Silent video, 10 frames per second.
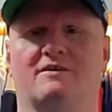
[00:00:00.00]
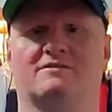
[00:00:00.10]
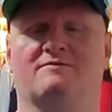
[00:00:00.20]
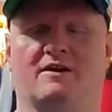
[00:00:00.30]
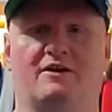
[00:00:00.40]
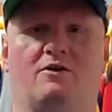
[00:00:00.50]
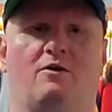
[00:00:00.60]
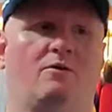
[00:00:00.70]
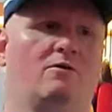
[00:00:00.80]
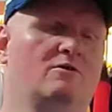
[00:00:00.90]
this
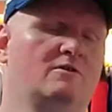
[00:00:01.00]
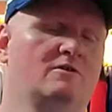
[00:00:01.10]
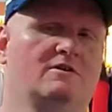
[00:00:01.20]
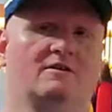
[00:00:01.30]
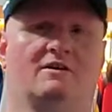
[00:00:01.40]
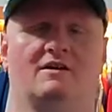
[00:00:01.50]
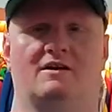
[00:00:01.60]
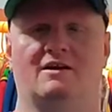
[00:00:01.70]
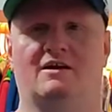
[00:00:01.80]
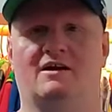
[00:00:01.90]
video
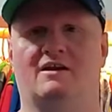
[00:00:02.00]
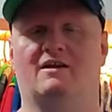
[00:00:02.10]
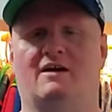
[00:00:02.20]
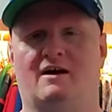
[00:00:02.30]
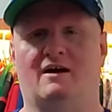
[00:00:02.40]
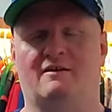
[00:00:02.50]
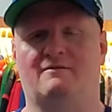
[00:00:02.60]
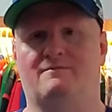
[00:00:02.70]
in uh,